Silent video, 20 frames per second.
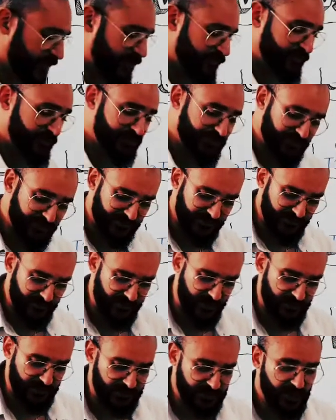This is
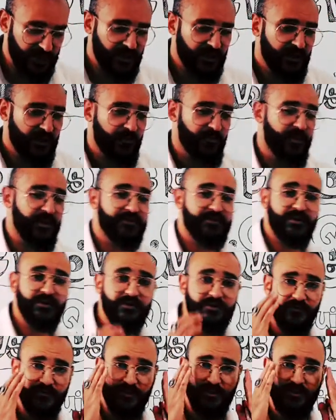great. By the
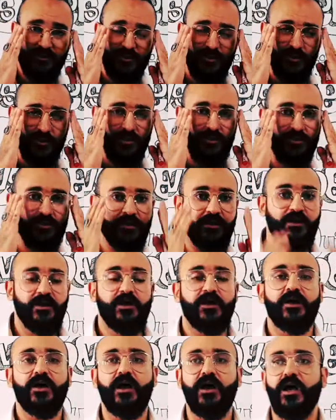end of this session,
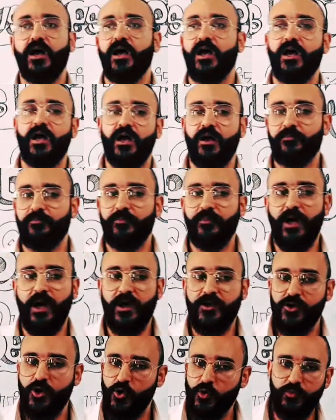
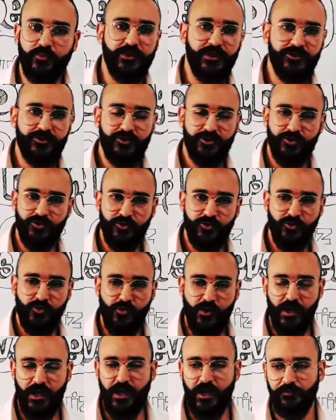I hope that you
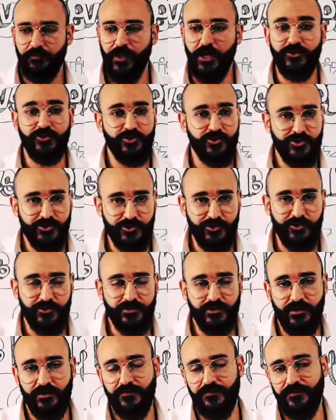understood
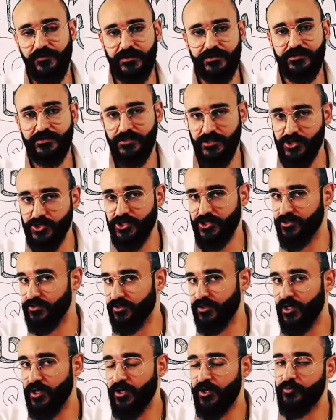this
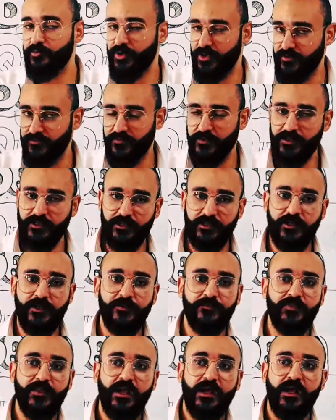session
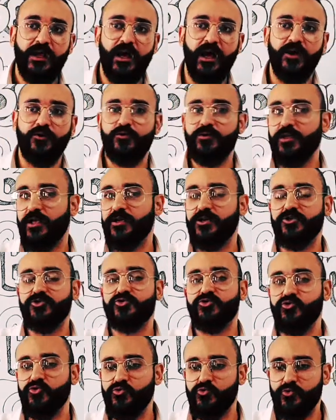perfectly. I would like you
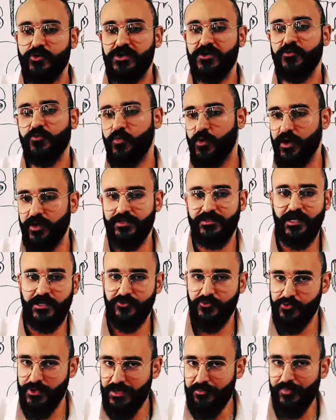to rewind
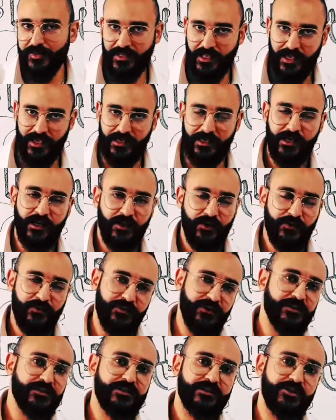and replay
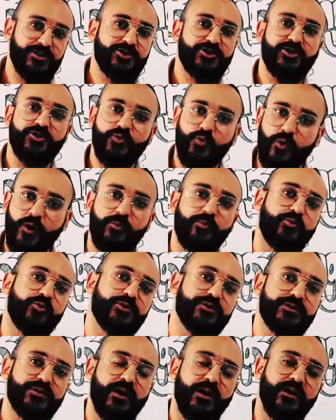this session one
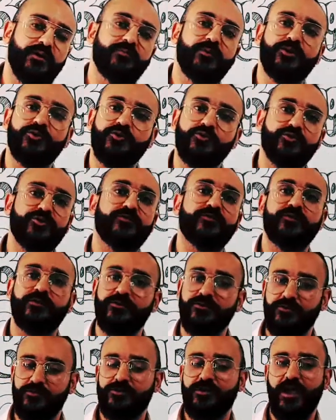more time in order for
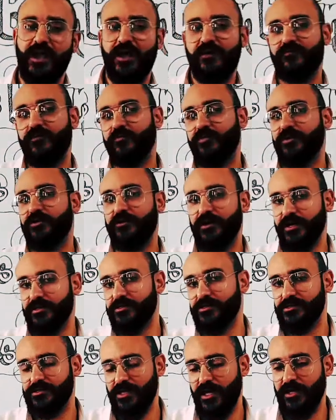you to have a better
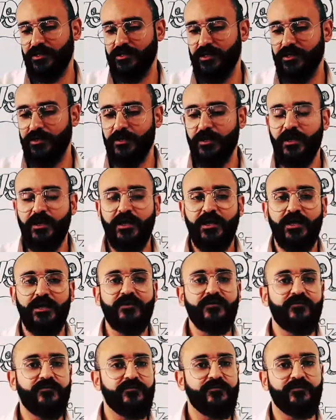understanding.
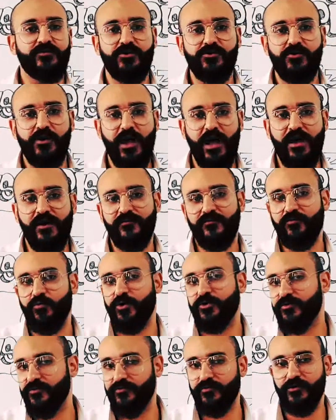If you have
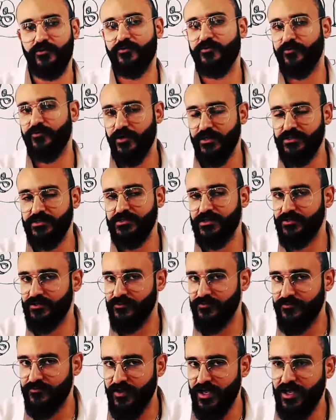one of your friends and
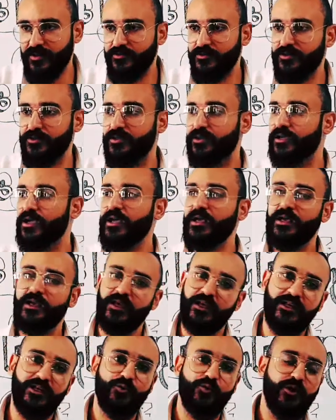your family,
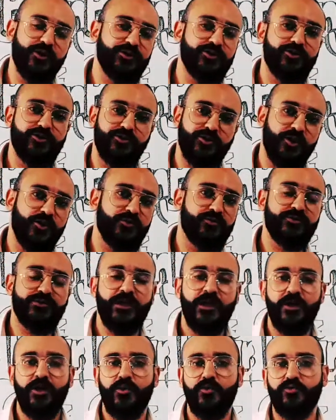anyone you know
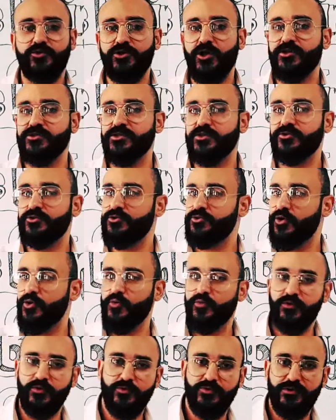who doesn't know
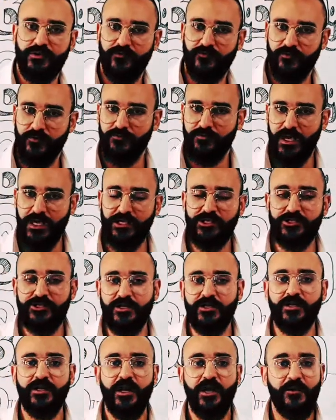those
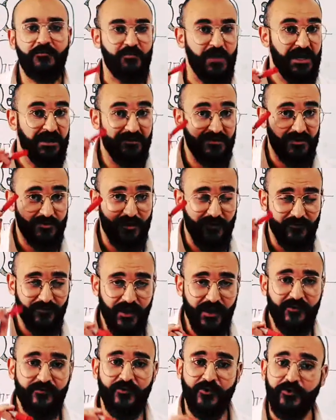information, make them a
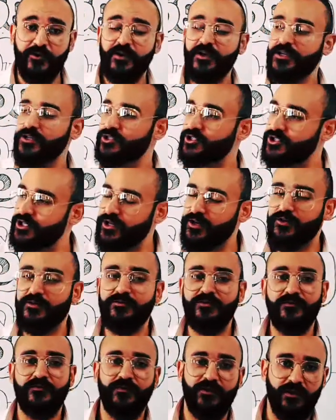favor, share
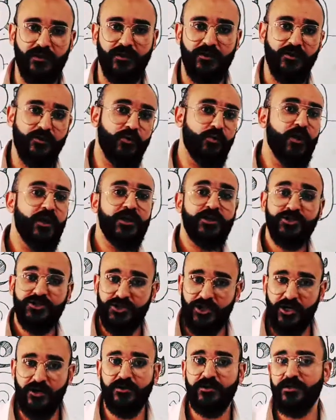the video.
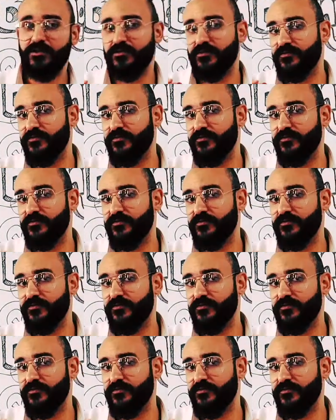Sharing the